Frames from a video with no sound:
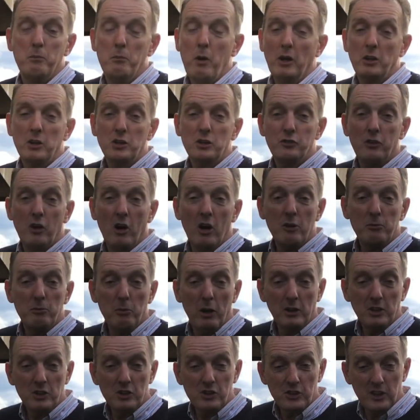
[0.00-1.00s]
minus five,
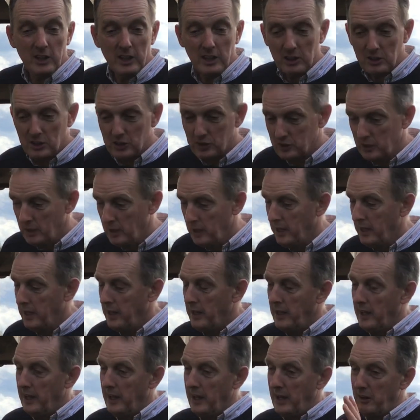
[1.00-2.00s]
minus six.
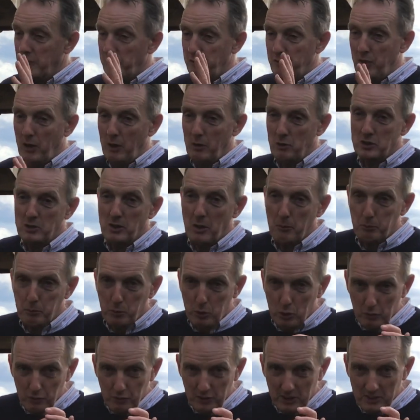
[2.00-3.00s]
It flowers,
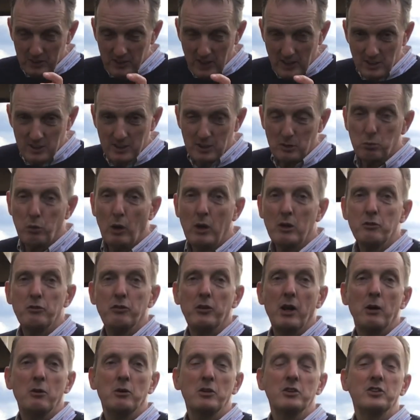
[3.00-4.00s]
beautifully scented white
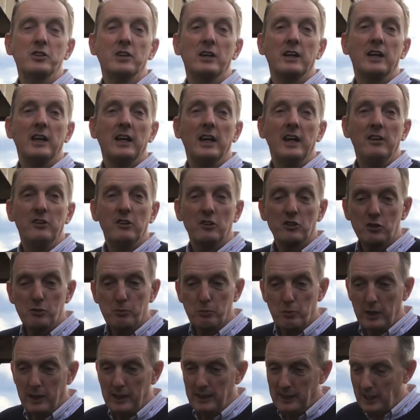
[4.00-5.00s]
flowers in the
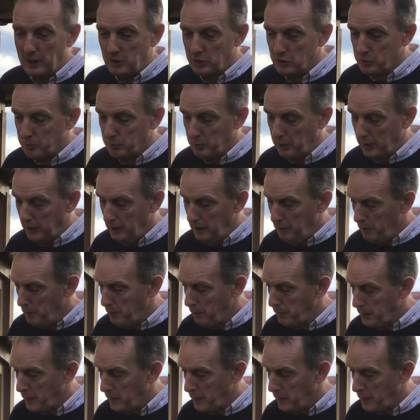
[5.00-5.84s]
spring, late spring.